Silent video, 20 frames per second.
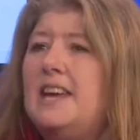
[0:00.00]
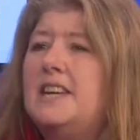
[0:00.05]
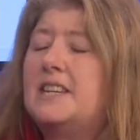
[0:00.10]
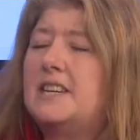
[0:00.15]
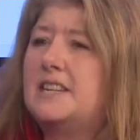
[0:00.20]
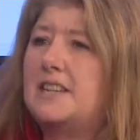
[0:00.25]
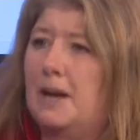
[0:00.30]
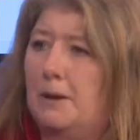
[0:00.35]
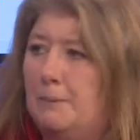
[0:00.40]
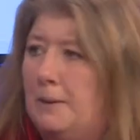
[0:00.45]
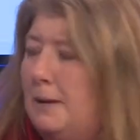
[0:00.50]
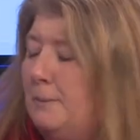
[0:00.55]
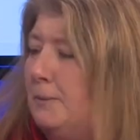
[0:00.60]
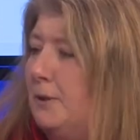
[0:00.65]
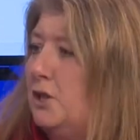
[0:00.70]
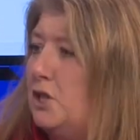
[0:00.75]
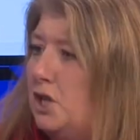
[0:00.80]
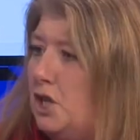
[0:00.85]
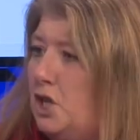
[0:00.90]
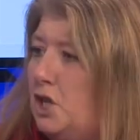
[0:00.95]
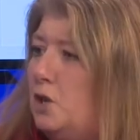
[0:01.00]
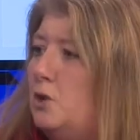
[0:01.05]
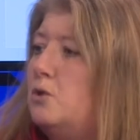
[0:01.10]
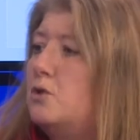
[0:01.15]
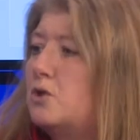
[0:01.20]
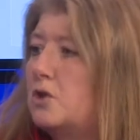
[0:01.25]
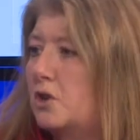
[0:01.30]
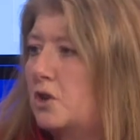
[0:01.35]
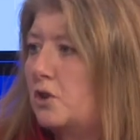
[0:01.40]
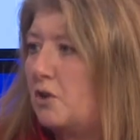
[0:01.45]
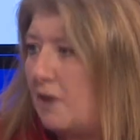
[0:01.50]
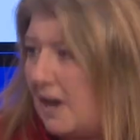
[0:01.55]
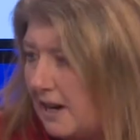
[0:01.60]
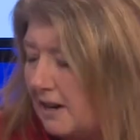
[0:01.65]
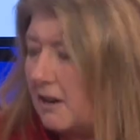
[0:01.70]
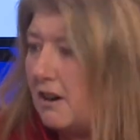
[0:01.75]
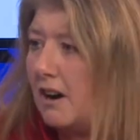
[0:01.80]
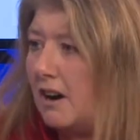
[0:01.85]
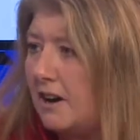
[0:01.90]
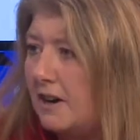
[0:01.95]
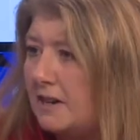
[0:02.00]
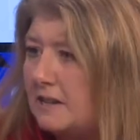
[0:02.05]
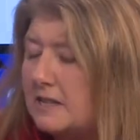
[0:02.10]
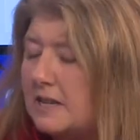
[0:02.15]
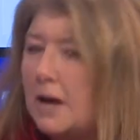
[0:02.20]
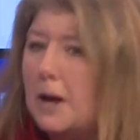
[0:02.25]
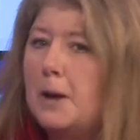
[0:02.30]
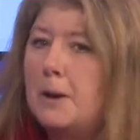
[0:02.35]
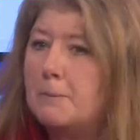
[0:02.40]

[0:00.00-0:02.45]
hate mm-hmm. to tell people to use credit cards,